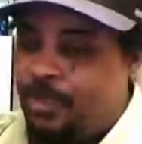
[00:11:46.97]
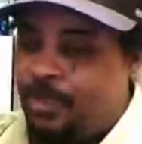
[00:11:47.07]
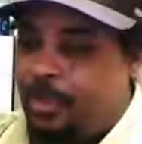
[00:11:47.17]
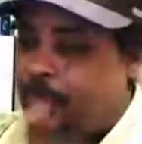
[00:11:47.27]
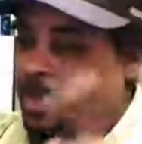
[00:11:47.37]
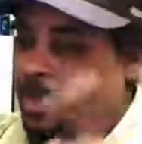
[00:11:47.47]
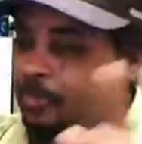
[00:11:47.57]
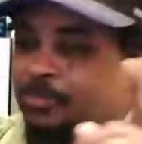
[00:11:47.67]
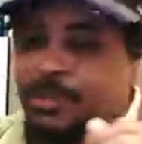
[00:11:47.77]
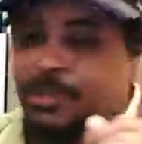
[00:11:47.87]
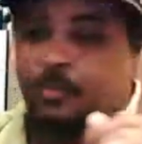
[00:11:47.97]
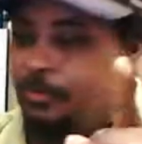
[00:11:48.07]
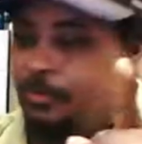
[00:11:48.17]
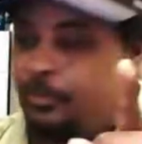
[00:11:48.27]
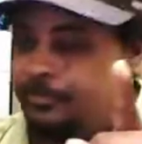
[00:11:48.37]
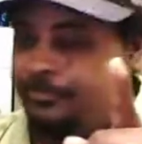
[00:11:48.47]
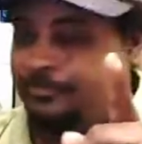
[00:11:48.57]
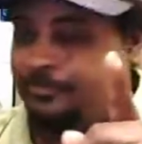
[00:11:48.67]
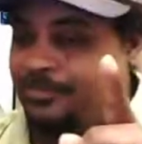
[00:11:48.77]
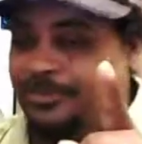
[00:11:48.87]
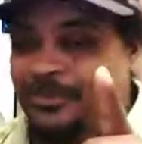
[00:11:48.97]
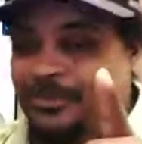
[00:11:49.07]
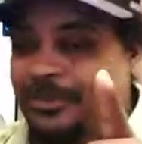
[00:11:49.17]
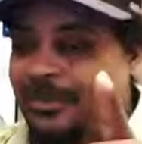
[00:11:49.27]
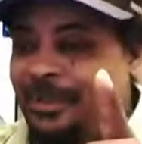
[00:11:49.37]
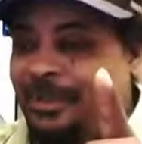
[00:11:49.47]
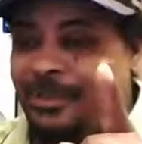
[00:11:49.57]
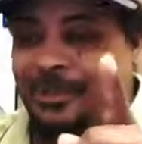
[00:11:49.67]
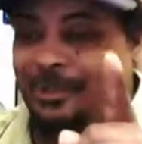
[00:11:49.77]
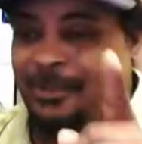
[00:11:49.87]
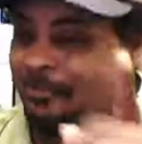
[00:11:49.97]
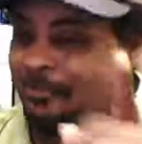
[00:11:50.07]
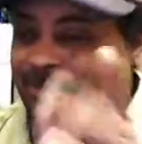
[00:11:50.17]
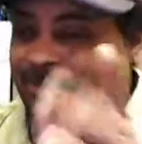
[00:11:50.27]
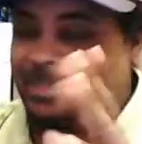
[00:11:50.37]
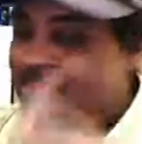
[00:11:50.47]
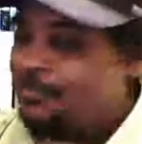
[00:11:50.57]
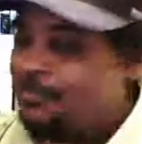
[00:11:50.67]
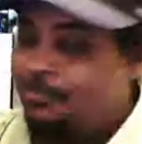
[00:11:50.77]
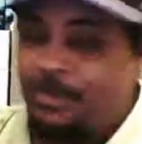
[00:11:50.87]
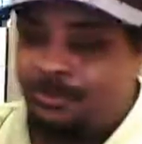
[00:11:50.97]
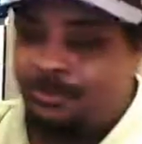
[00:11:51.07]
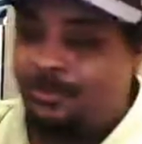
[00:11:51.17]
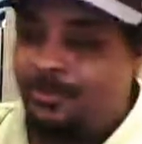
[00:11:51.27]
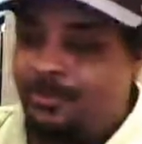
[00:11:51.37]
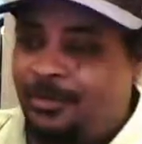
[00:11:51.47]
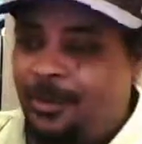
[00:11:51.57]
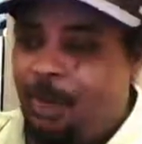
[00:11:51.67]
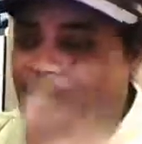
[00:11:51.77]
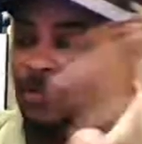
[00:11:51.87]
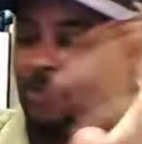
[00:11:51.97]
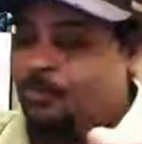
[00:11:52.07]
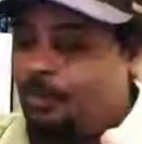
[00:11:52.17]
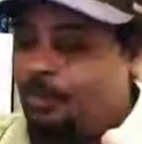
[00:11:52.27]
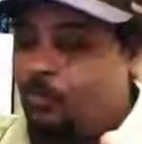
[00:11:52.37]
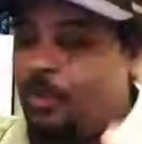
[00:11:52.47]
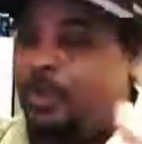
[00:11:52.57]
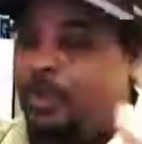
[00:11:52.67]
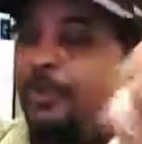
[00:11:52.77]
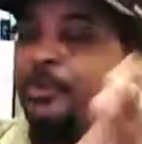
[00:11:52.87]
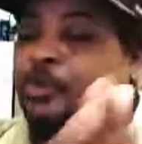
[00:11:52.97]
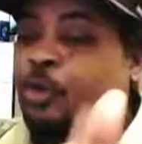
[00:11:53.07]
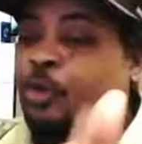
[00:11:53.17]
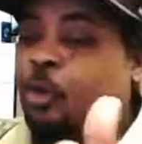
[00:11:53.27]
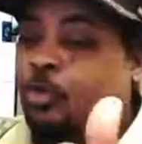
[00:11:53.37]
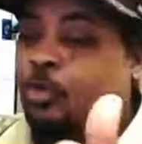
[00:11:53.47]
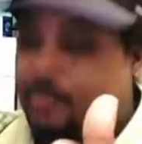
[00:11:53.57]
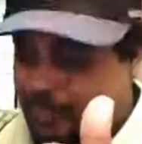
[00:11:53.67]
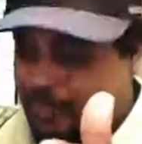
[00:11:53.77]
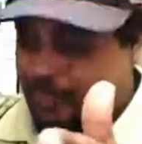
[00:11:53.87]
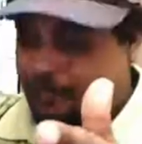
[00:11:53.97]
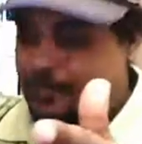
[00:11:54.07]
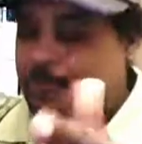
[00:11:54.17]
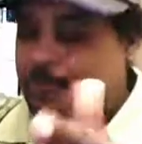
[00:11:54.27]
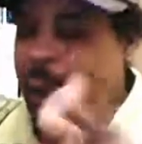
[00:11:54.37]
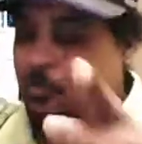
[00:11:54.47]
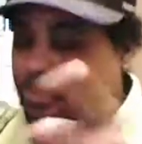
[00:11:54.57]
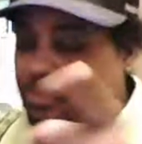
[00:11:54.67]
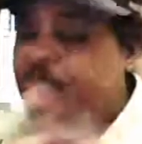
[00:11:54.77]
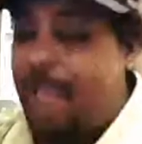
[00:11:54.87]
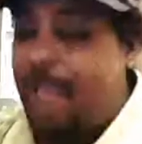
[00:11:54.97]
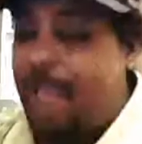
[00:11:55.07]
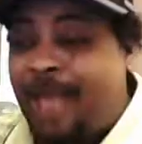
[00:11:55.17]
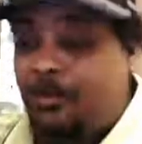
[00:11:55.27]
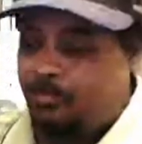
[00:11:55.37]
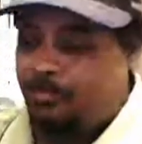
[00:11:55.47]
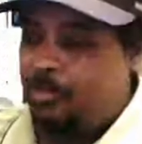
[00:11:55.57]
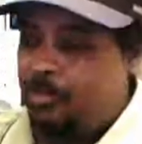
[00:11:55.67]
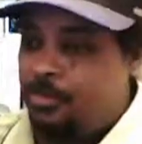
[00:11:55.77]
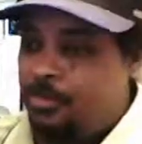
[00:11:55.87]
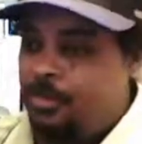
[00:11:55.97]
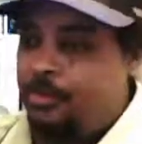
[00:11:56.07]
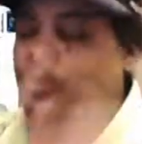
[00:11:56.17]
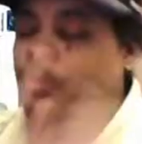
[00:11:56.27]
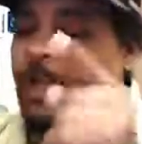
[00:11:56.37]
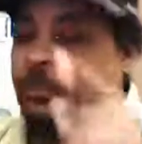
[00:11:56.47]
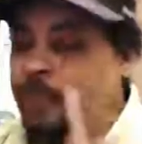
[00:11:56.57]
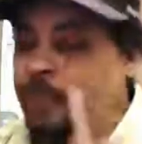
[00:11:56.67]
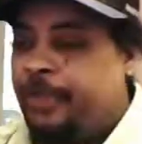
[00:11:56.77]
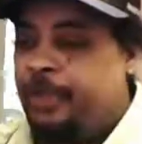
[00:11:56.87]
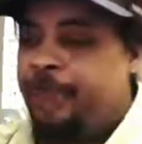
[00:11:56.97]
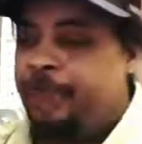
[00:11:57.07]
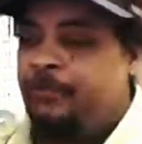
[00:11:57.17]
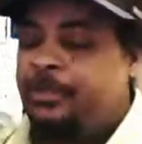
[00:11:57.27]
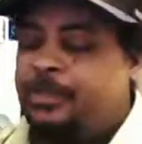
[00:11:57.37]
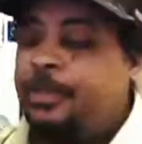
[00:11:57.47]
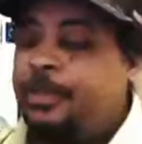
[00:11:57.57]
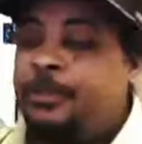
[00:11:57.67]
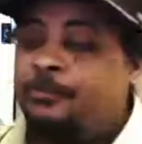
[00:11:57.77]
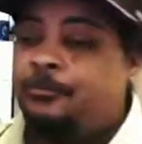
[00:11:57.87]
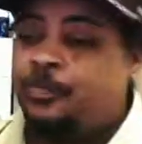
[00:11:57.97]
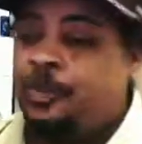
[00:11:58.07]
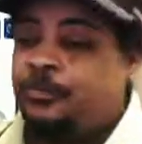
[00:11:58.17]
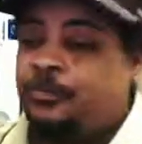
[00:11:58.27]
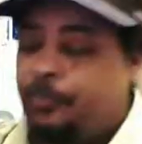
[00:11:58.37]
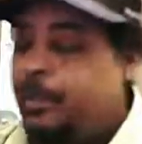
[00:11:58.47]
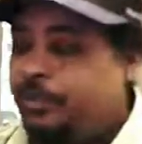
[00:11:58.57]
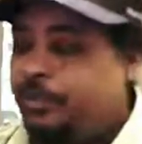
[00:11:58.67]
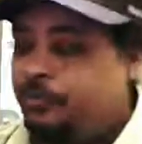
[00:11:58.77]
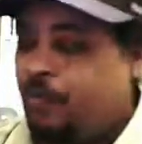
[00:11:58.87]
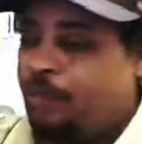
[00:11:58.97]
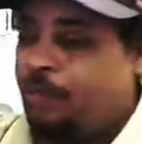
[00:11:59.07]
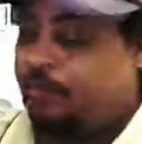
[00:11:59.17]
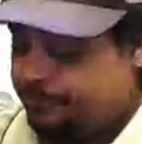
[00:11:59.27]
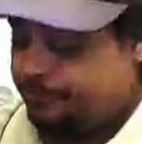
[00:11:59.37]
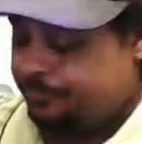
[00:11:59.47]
And I'm not going to say the word. That's just me. I'm not going to say the word. I let you say it. But you got them. You got them. And see, here's the thing, drivers.